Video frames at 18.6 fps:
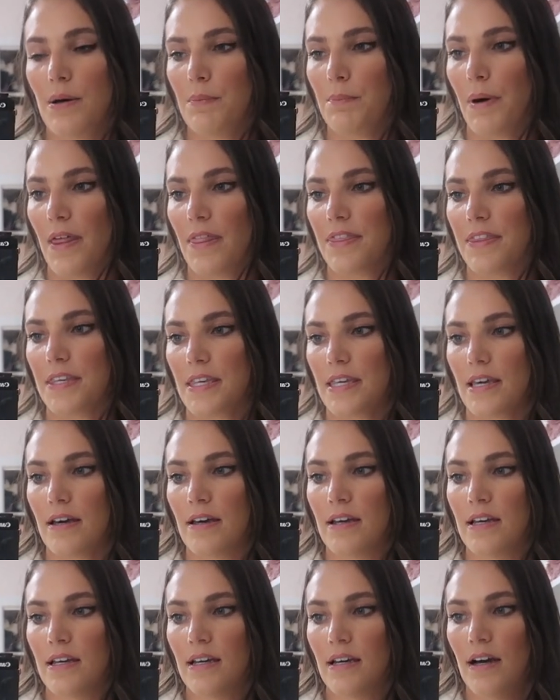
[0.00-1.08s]
but the
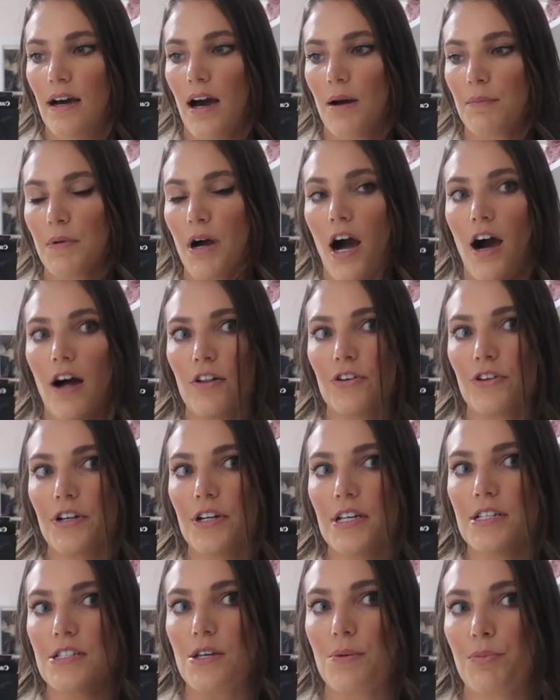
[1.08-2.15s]
um, collar
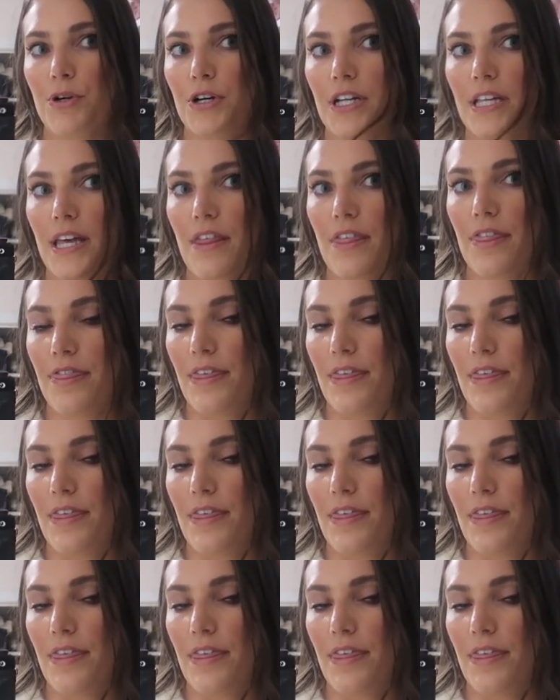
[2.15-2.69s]
is pretty